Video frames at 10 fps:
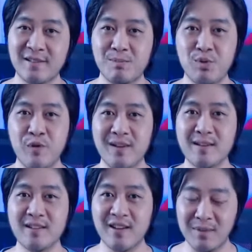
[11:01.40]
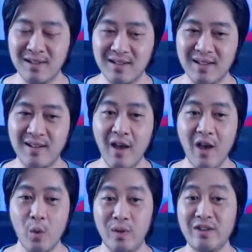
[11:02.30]
moving community.
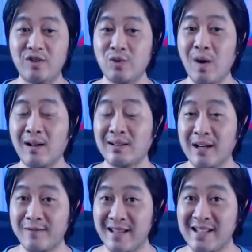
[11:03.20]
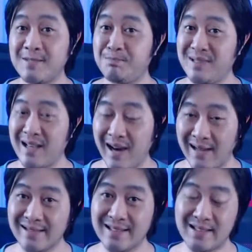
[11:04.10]
We do a lot of things
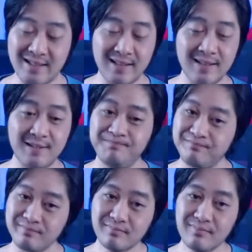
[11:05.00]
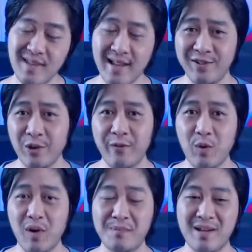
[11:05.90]
behind the scenes. And so if
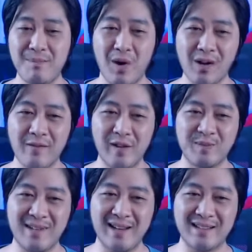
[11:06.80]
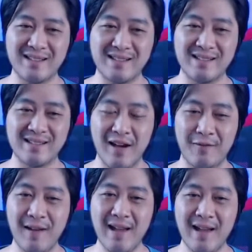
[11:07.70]
you want to be a part of those behind the scenes
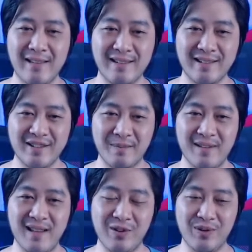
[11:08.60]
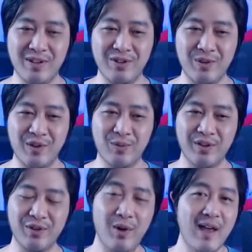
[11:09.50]
stuff, this is something that you can do as well.
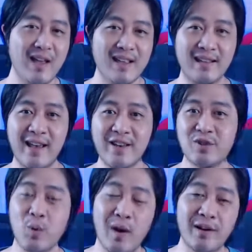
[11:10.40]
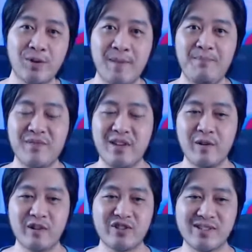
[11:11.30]
So in case you're wondering,
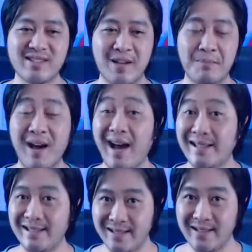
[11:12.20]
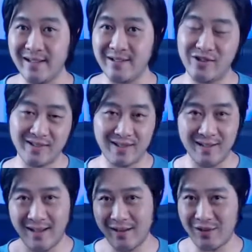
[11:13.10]
here are just some ideas just to
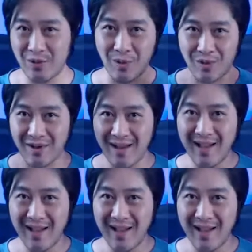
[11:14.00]
get your